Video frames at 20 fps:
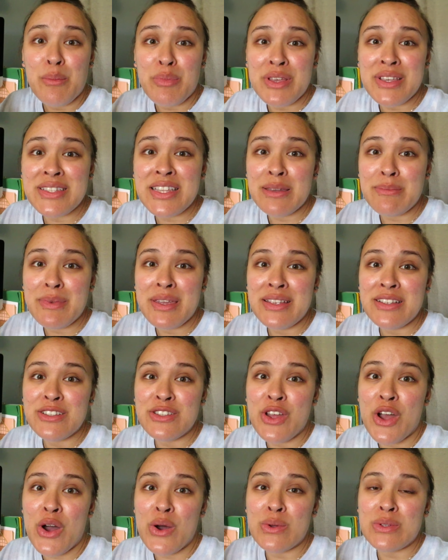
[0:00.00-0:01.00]
please let me
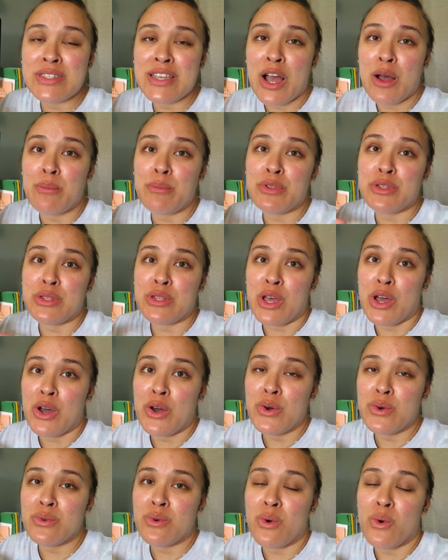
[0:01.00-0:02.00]
know down
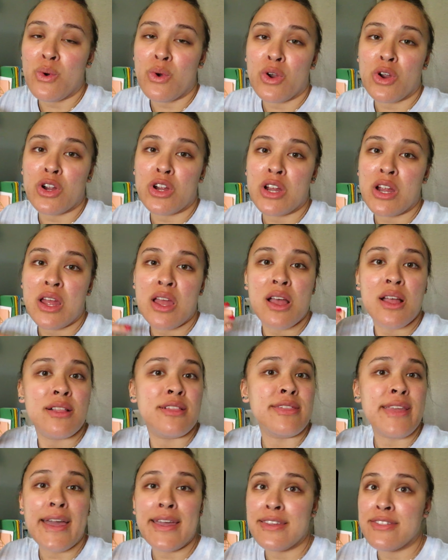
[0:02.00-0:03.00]
below or
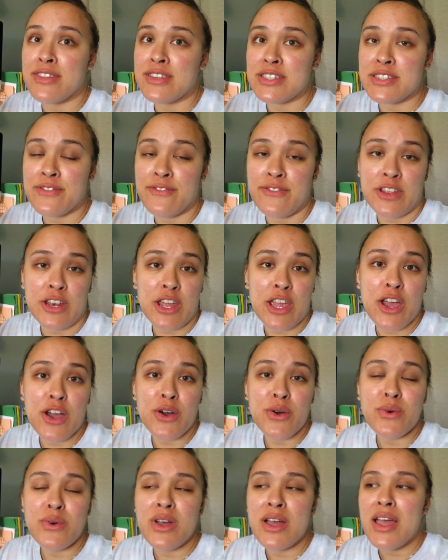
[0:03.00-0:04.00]
like this
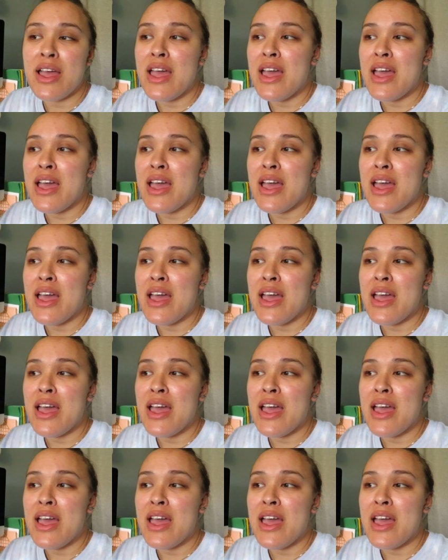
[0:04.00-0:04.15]
video,